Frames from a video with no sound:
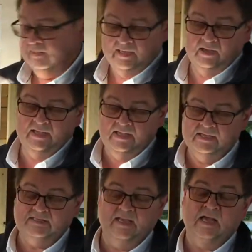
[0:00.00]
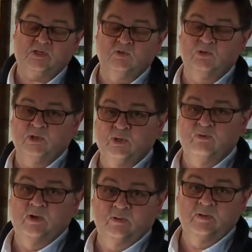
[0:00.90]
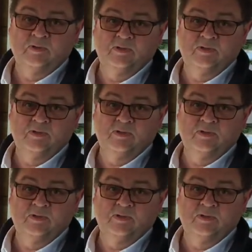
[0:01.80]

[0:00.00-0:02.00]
Now he is the actual guru